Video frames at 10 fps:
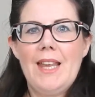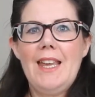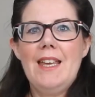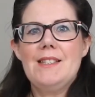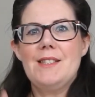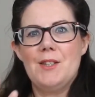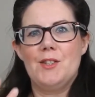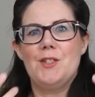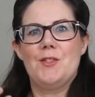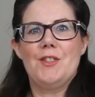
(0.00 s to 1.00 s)
is that
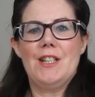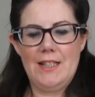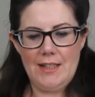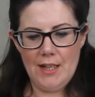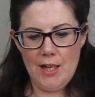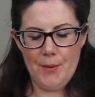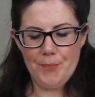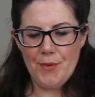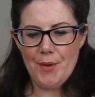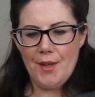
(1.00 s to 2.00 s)
there's a really
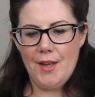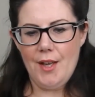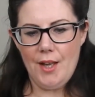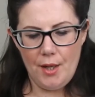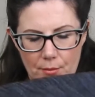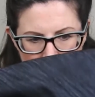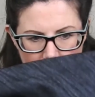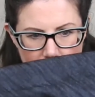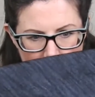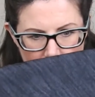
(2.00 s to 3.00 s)

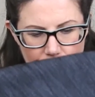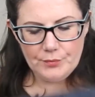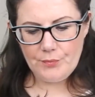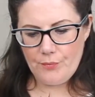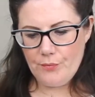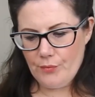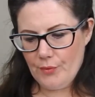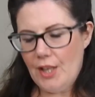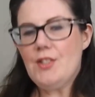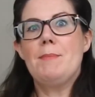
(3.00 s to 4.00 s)

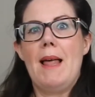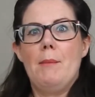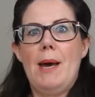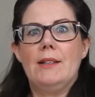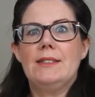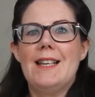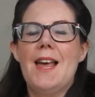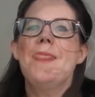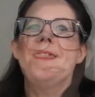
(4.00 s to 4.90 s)
a smell about it,